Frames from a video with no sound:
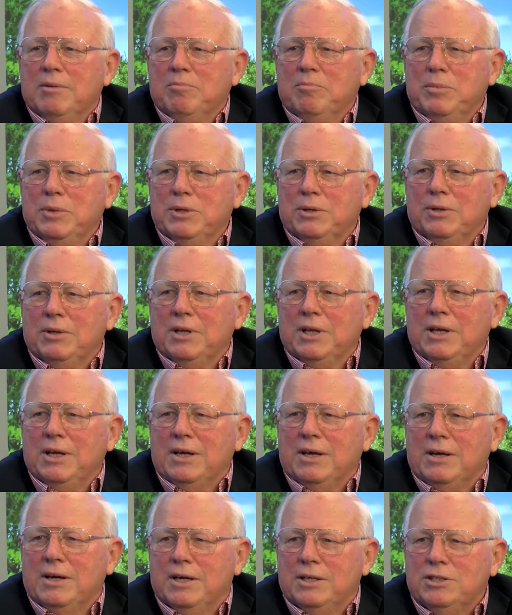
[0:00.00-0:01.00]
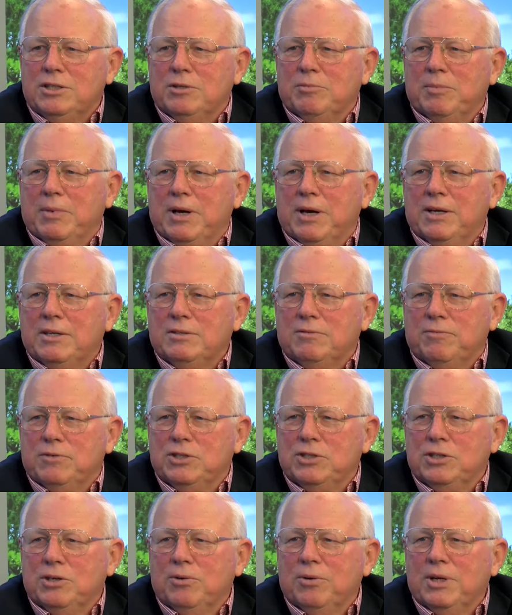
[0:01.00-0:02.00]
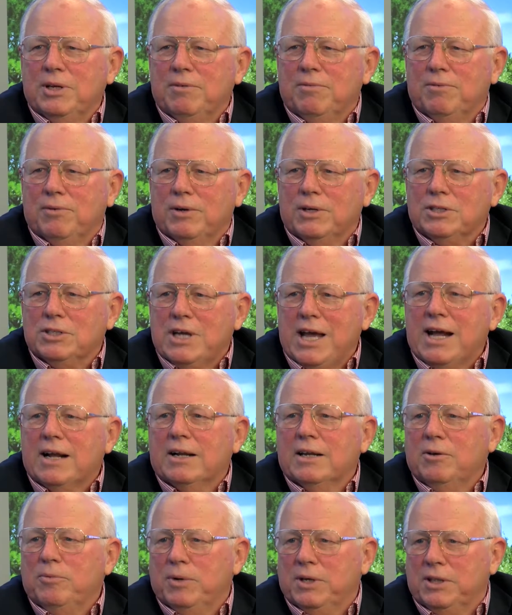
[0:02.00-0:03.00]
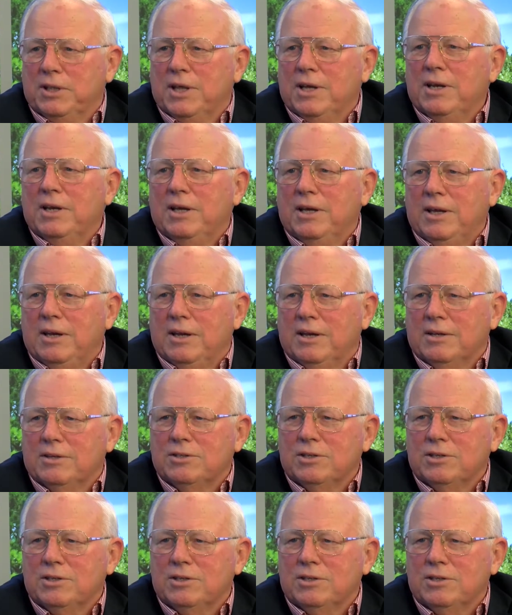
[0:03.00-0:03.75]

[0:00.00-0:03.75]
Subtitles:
build a customized facility for exactly what they need.